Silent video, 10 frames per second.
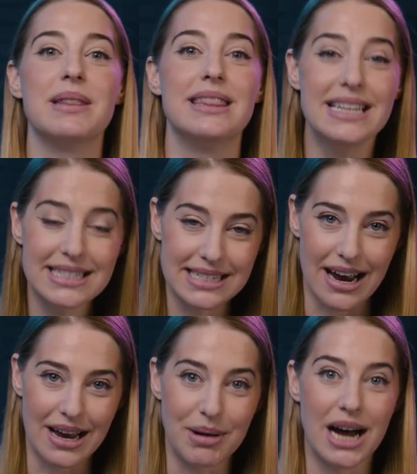but this
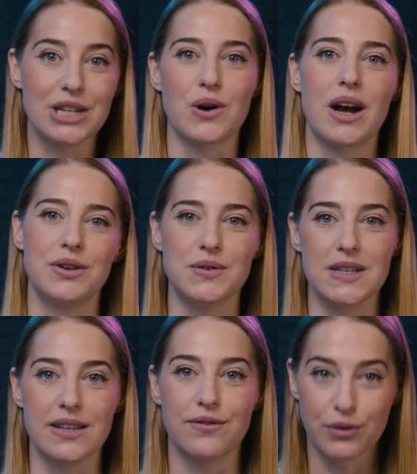time I tried
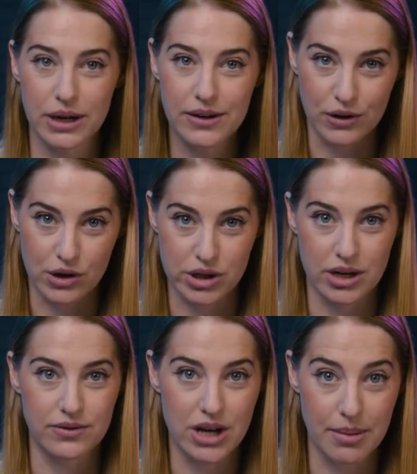using the free version
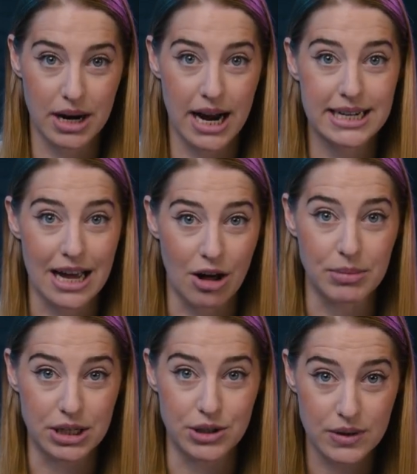of Gemini to help
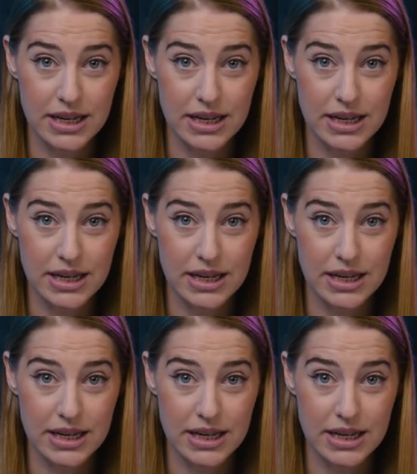me do